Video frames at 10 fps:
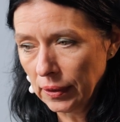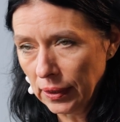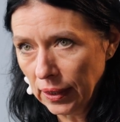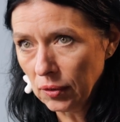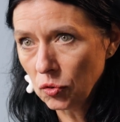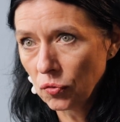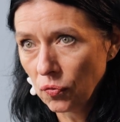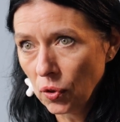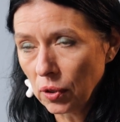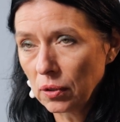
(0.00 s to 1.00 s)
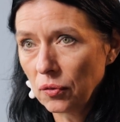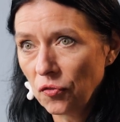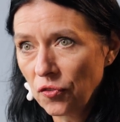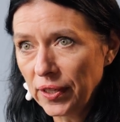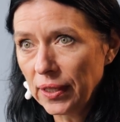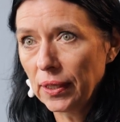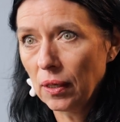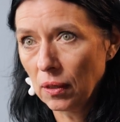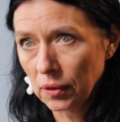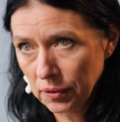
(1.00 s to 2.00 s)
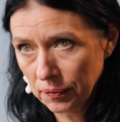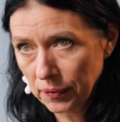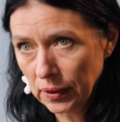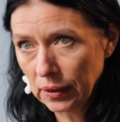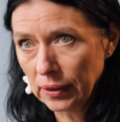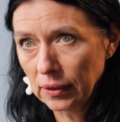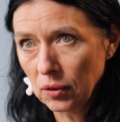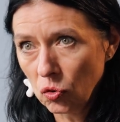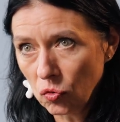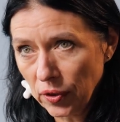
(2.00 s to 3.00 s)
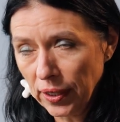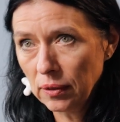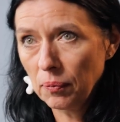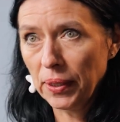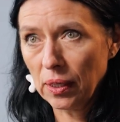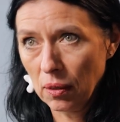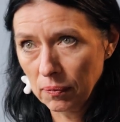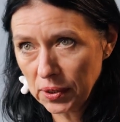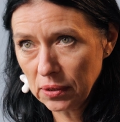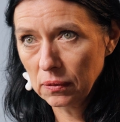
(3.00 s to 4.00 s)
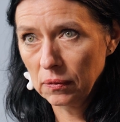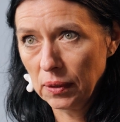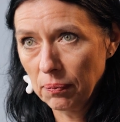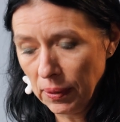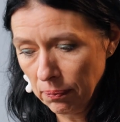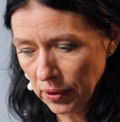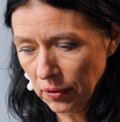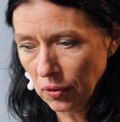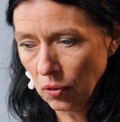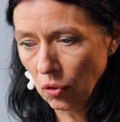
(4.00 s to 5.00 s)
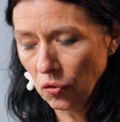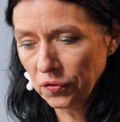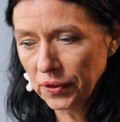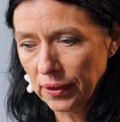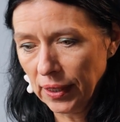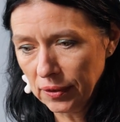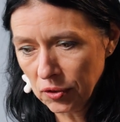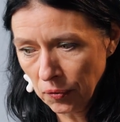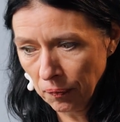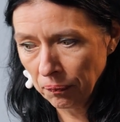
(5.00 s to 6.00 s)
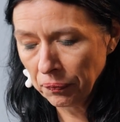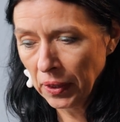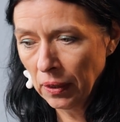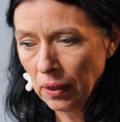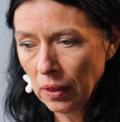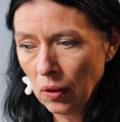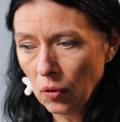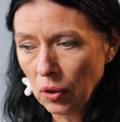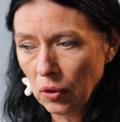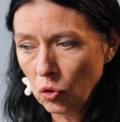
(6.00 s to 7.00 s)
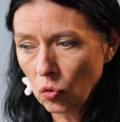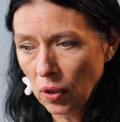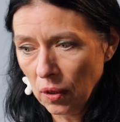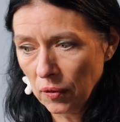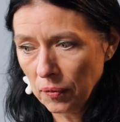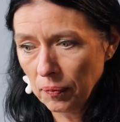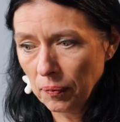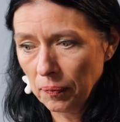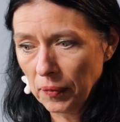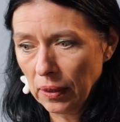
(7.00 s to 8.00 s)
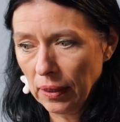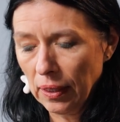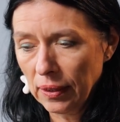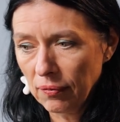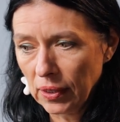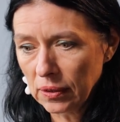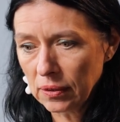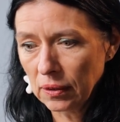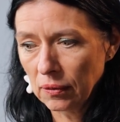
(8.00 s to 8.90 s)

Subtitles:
need to work really hard that Ukraine becomes the member of the NATO. You are, anyways,